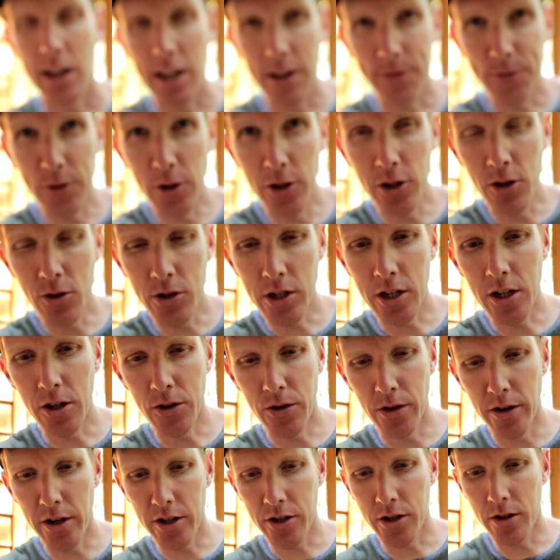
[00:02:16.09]
If you're using a
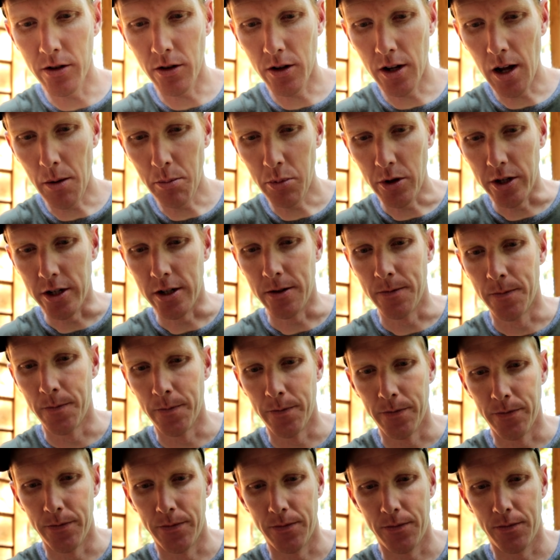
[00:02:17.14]
traditional coupling,
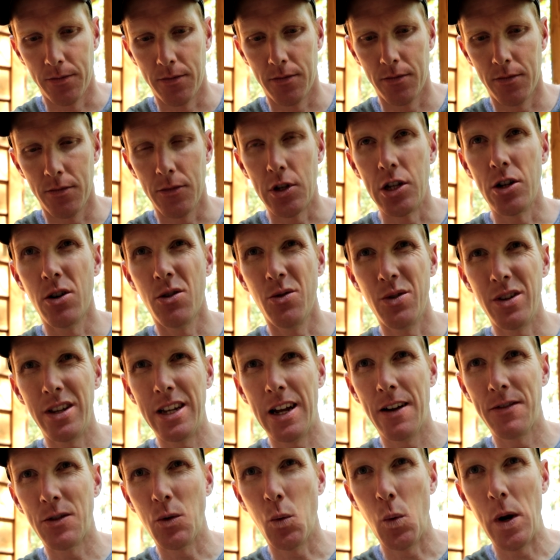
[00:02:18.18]
you don't really
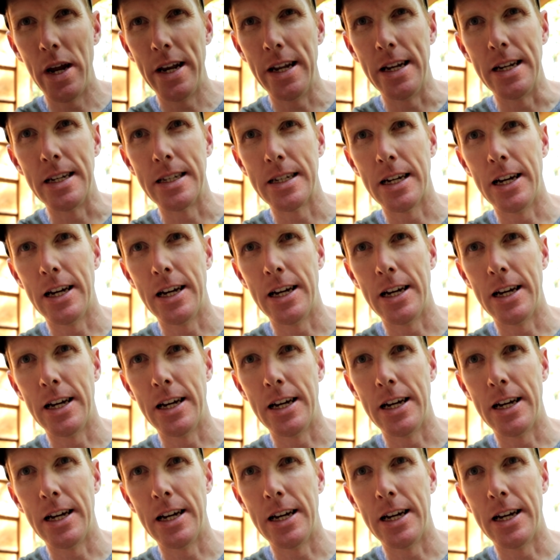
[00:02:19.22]
have to wait any